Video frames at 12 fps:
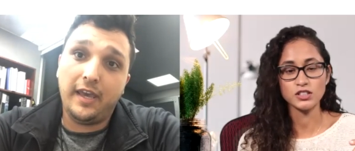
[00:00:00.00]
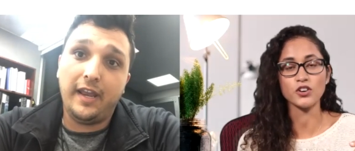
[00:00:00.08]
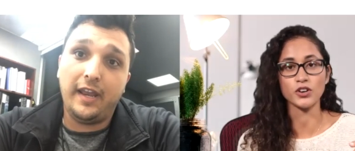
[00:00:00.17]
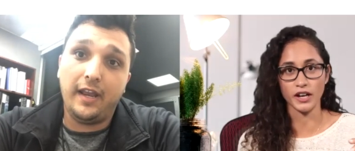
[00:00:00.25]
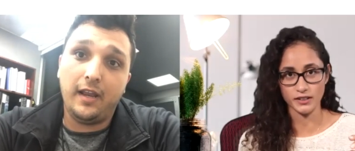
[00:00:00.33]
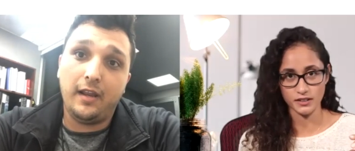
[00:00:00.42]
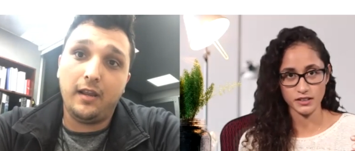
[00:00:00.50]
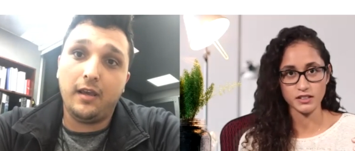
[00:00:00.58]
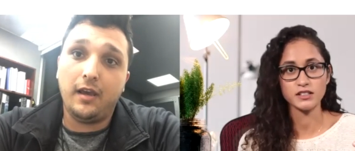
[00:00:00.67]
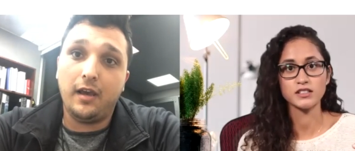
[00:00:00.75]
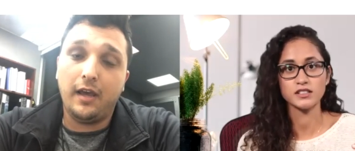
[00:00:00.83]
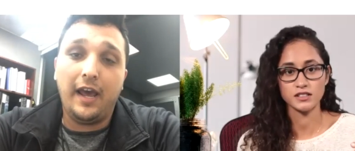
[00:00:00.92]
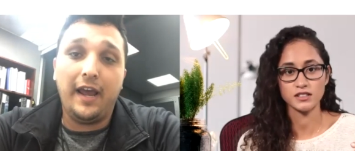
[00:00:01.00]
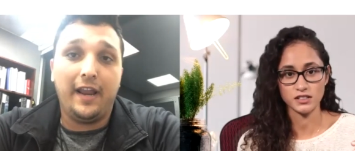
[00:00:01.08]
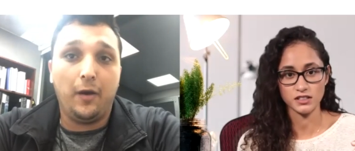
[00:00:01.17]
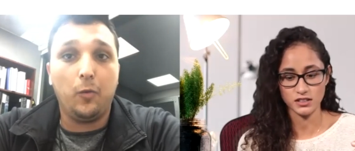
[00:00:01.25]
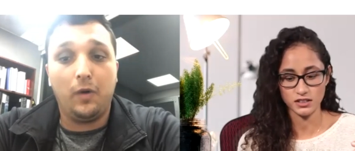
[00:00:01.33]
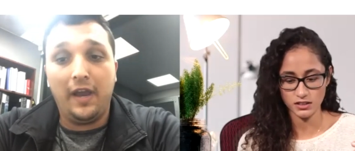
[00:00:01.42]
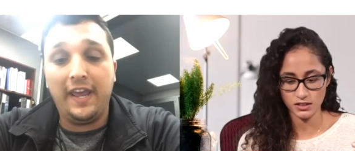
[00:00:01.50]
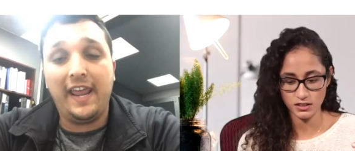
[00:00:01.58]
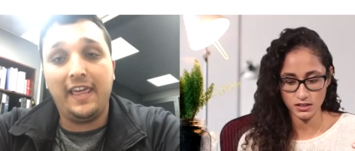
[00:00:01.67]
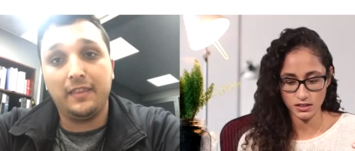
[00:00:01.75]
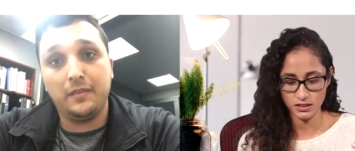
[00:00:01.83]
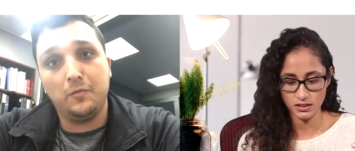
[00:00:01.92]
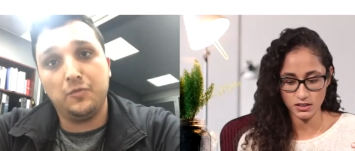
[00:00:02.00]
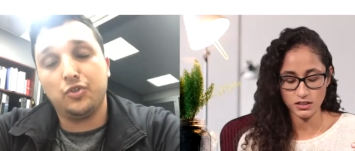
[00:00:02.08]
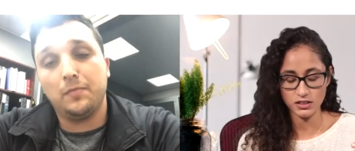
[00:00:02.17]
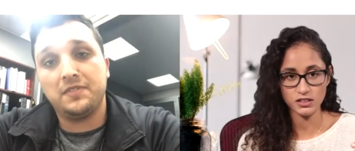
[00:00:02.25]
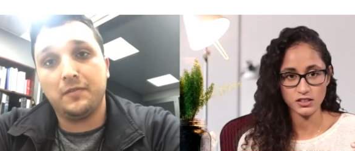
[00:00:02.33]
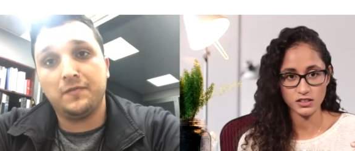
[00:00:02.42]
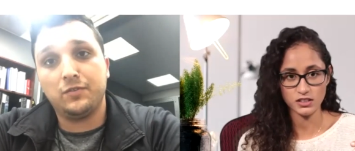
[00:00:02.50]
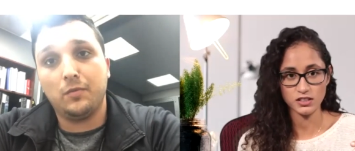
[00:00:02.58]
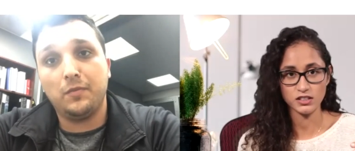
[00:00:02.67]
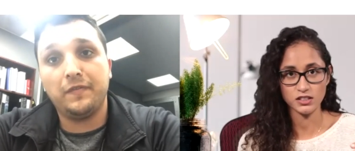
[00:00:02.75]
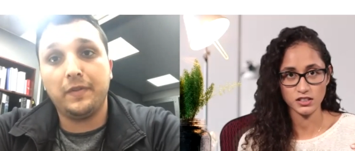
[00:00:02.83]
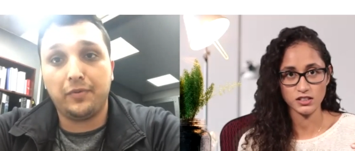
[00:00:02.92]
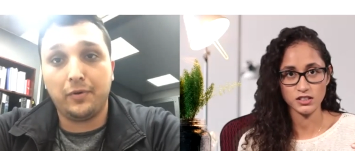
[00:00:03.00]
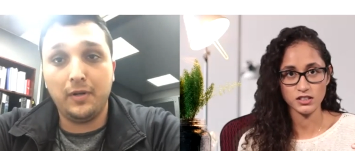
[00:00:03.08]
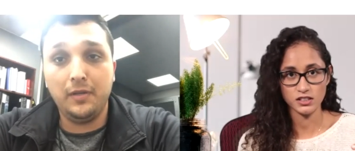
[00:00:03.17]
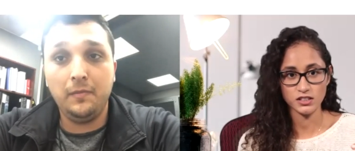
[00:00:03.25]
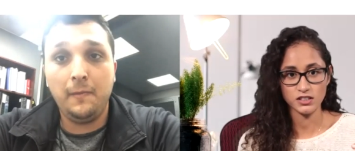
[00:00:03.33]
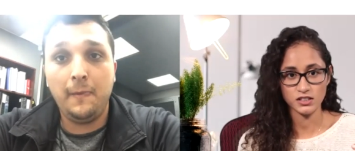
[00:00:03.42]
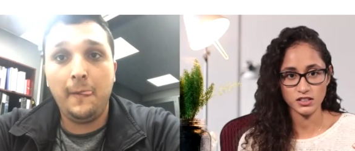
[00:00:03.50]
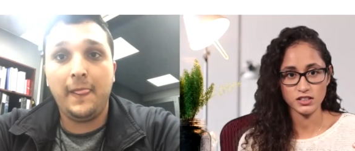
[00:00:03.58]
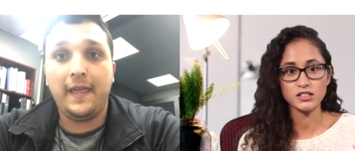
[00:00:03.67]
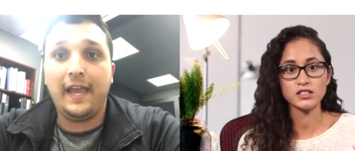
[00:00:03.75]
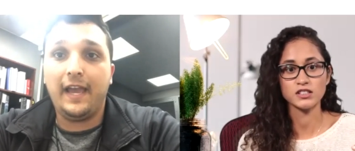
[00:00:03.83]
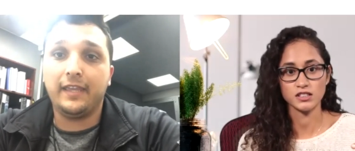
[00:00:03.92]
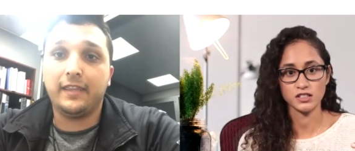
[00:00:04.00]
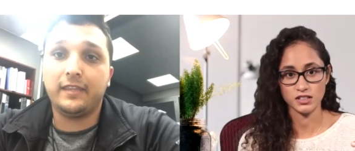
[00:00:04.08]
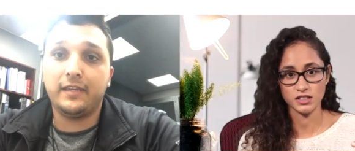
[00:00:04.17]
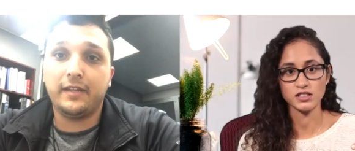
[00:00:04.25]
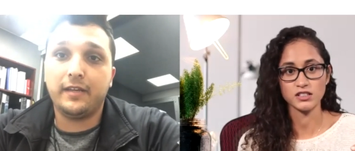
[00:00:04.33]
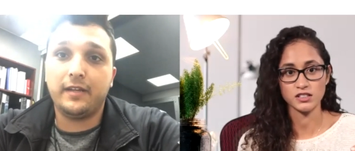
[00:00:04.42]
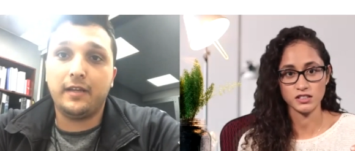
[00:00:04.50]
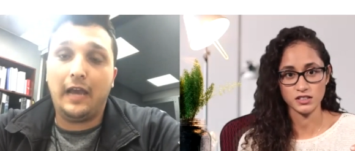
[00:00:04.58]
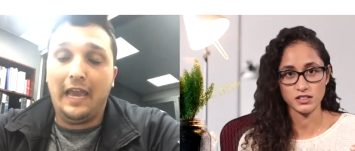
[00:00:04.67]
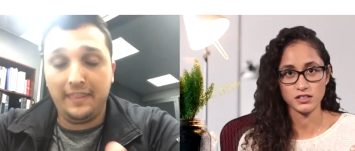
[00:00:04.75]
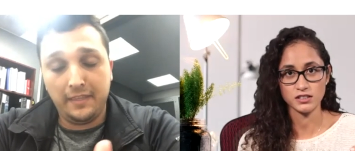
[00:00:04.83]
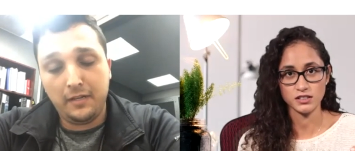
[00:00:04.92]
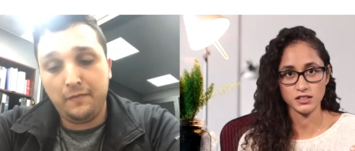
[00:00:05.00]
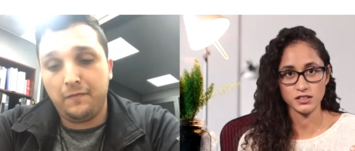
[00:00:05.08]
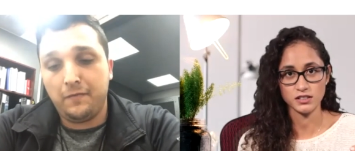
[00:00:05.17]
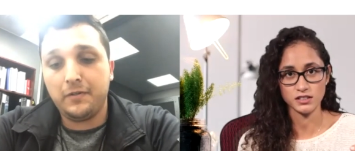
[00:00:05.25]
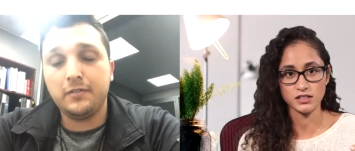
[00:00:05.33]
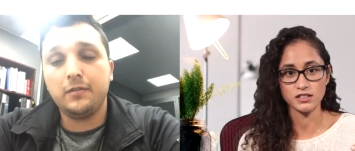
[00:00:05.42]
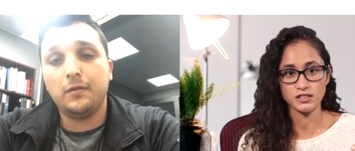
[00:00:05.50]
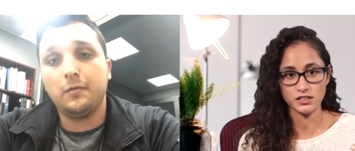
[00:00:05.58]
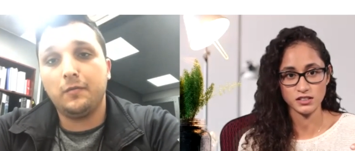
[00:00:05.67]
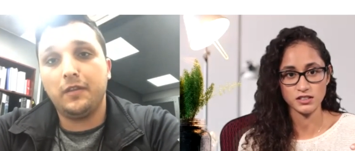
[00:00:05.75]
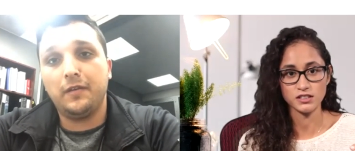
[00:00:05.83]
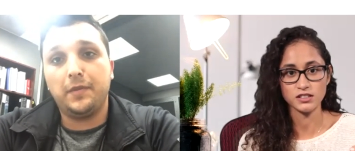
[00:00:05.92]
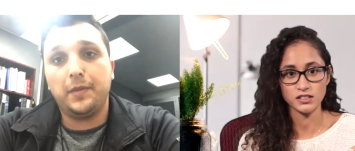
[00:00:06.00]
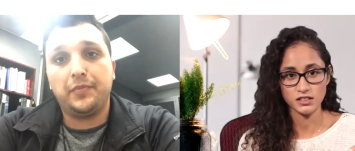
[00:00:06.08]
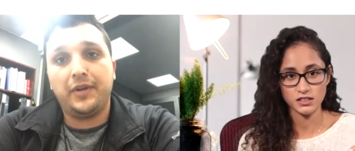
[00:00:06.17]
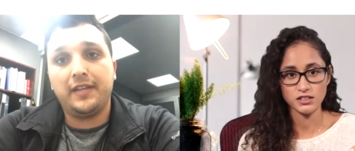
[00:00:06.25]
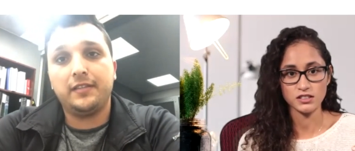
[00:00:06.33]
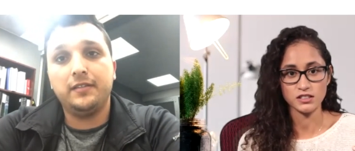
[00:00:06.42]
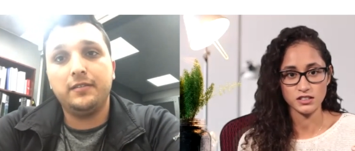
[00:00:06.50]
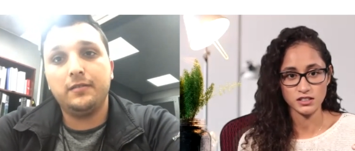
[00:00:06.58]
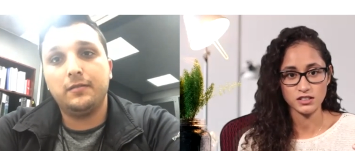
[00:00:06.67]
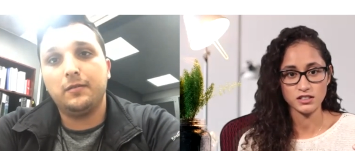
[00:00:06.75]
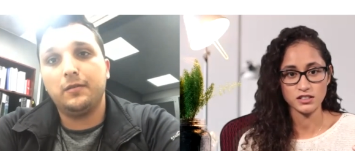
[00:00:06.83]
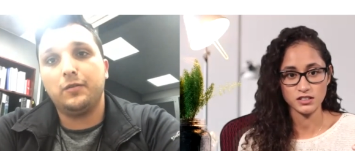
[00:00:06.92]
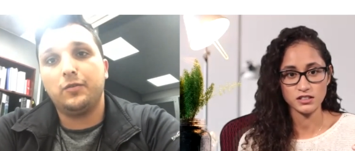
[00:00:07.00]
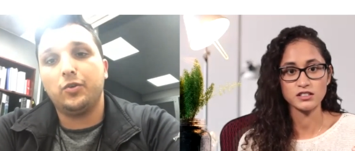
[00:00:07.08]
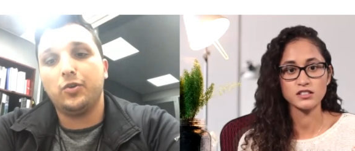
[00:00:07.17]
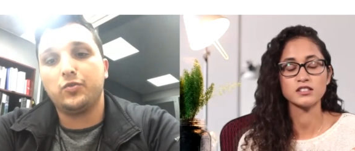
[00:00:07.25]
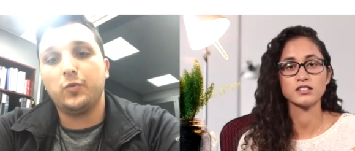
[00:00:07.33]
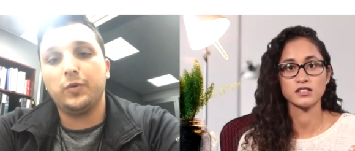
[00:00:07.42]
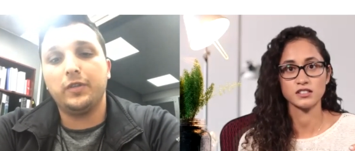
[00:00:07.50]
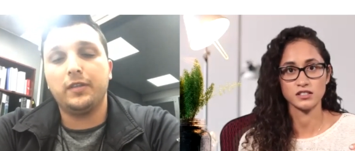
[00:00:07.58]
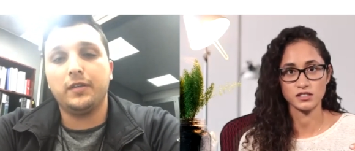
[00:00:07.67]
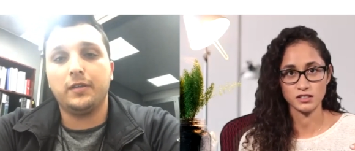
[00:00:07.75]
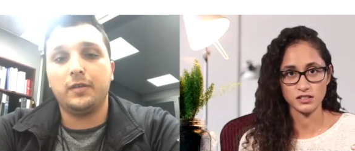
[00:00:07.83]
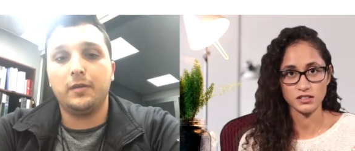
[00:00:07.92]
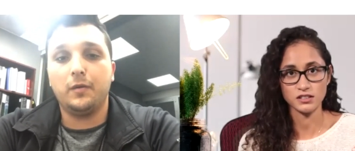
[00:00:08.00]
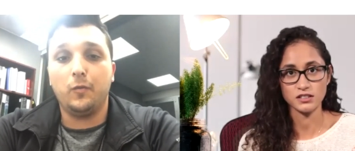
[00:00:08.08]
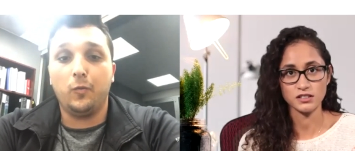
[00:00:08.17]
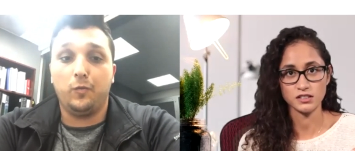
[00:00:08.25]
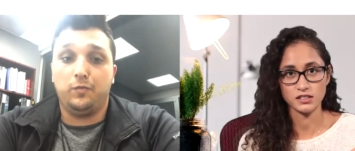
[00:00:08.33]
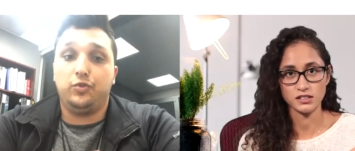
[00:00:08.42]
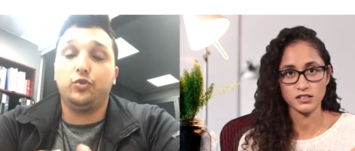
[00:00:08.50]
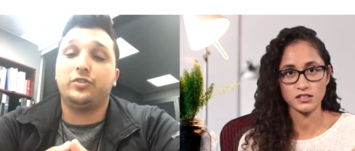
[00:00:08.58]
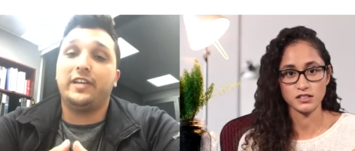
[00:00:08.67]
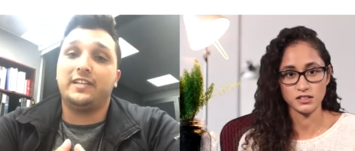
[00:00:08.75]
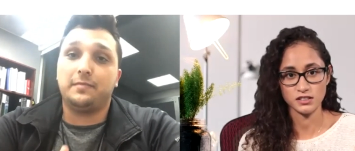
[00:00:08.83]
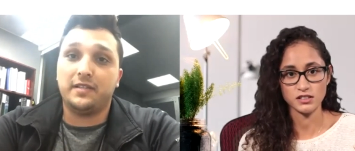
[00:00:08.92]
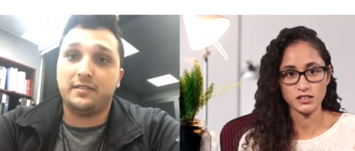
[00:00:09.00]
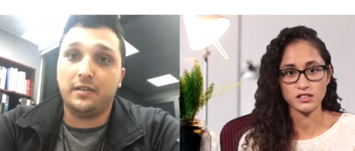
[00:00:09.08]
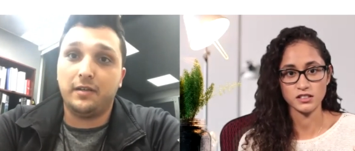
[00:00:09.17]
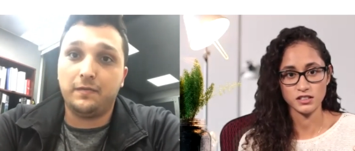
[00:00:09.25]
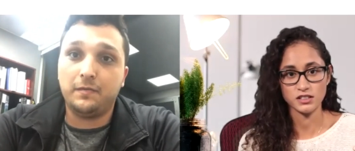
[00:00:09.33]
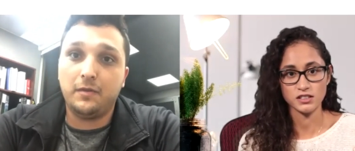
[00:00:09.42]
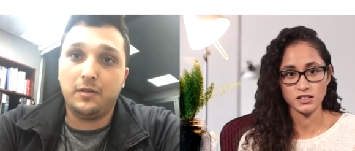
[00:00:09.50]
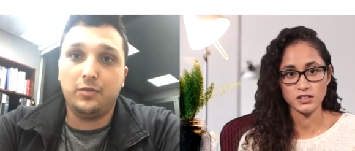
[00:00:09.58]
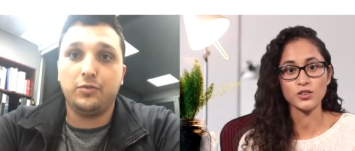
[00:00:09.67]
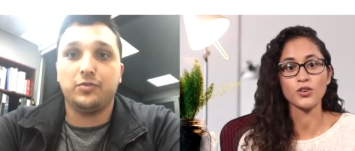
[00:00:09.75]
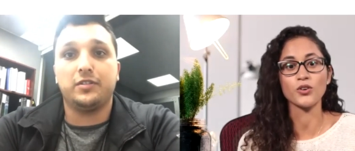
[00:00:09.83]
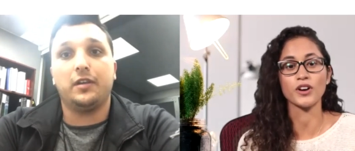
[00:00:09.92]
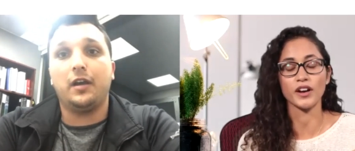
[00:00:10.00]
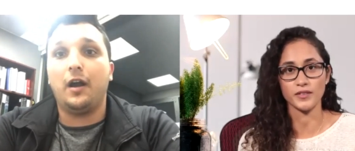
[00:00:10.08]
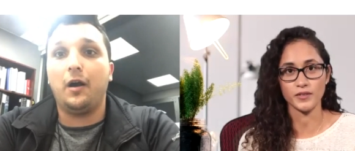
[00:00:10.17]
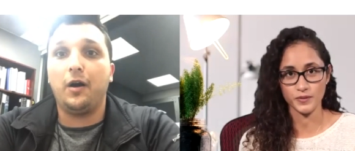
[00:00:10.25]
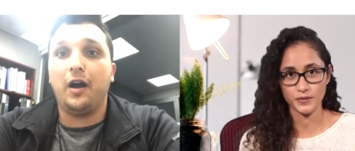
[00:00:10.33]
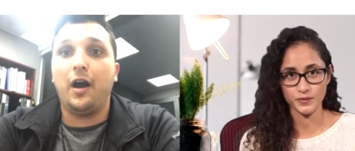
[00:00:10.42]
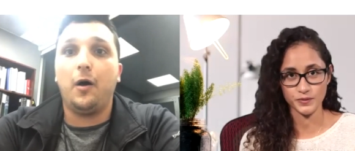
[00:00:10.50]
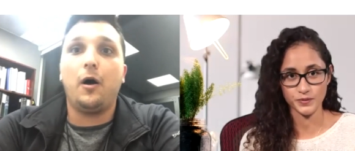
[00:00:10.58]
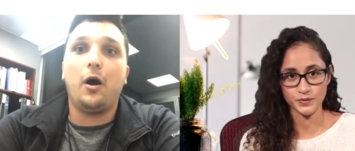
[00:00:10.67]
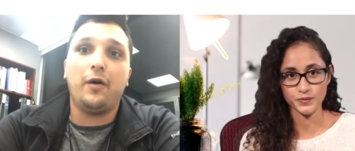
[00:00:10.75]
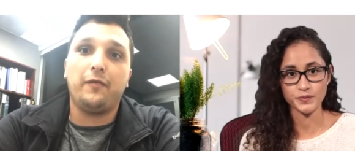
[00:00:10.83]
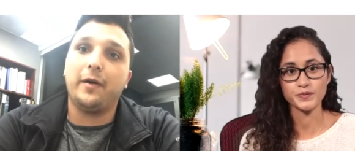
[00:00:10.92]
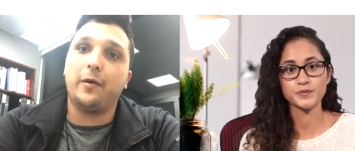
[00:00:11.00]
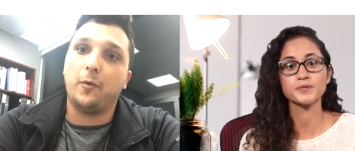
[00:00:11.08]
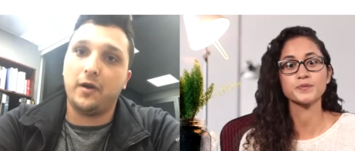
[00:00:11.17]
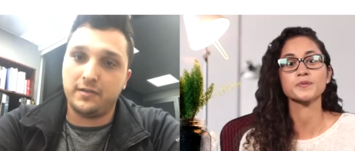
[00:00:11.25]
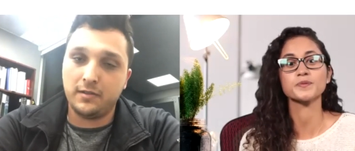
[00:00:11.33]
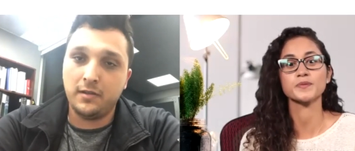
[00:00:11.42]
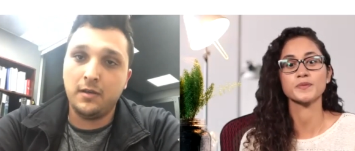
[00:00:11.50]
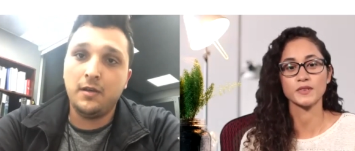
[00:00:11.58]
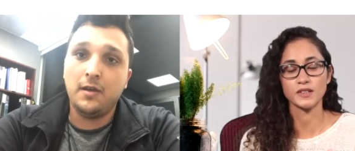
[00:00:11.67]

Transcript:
Speaker 1: and okay. uh, and I, I, I some some of the problem, I did it I did it first the the practice just with the to test myself to okay. see how how off I was.